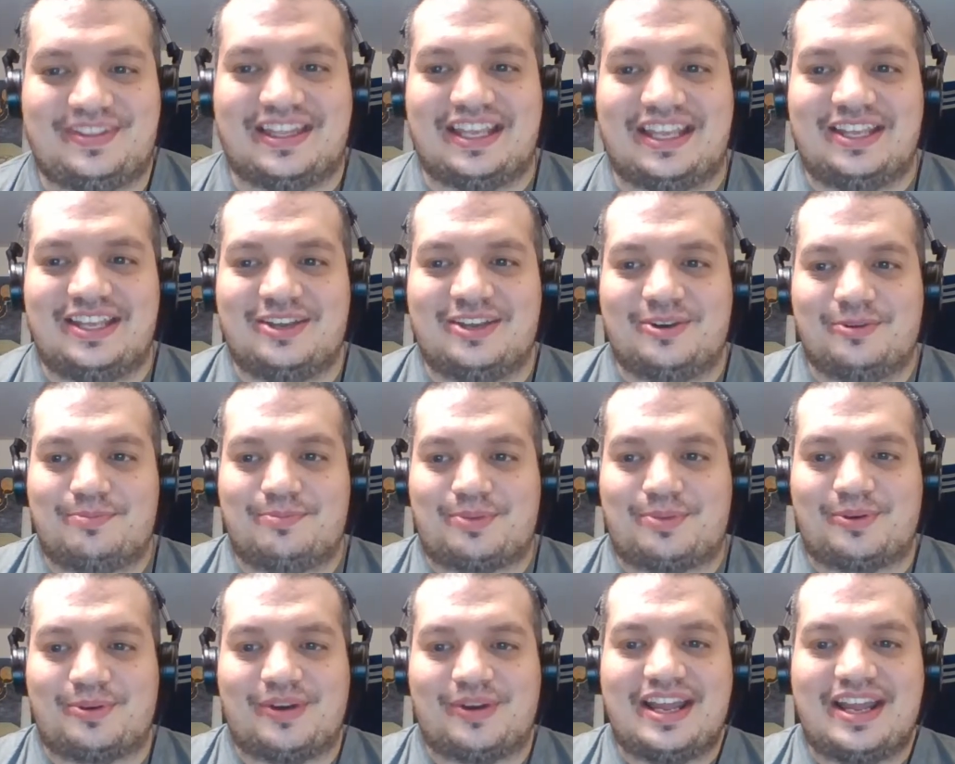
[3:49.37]
you know,
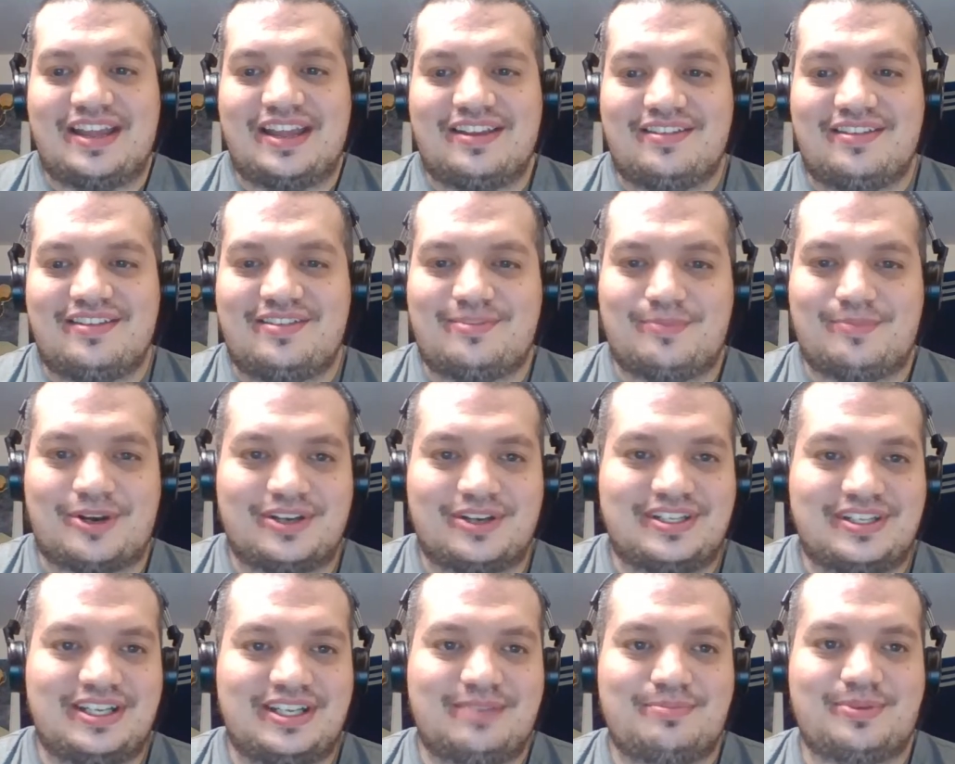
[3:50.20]

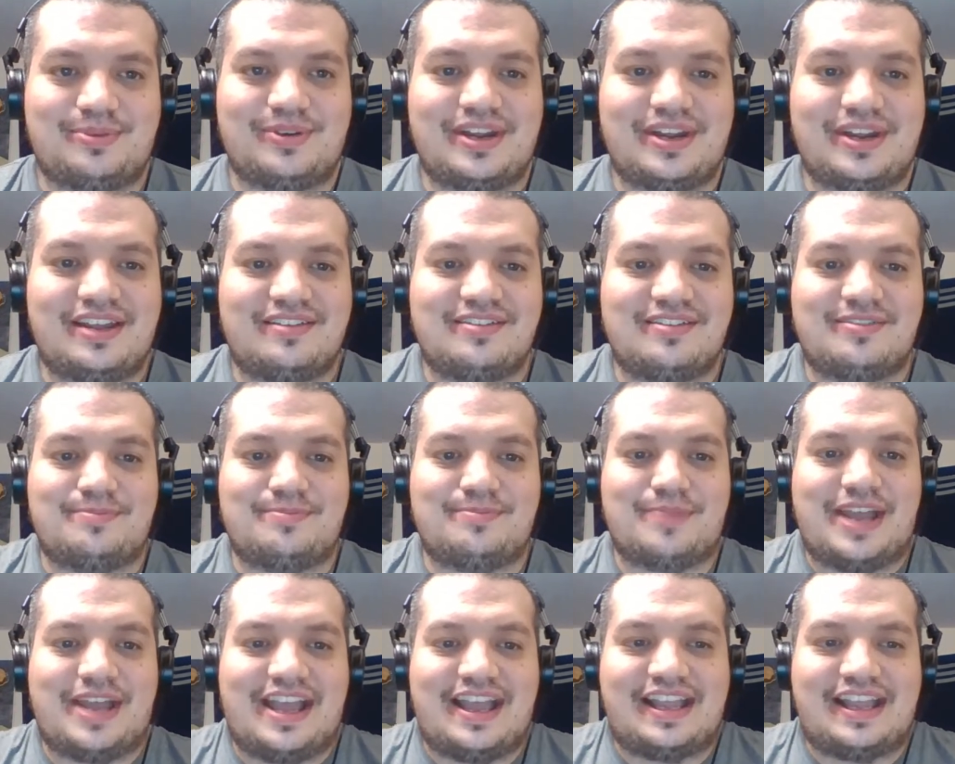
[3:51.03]
Martin Perez is
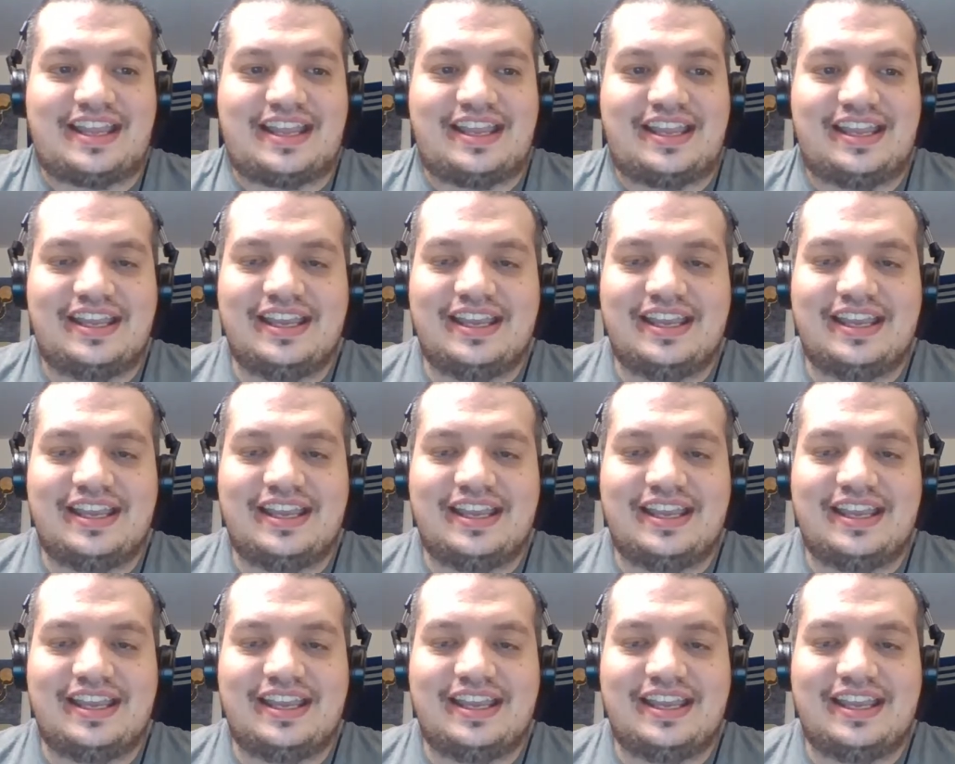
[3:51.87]
back.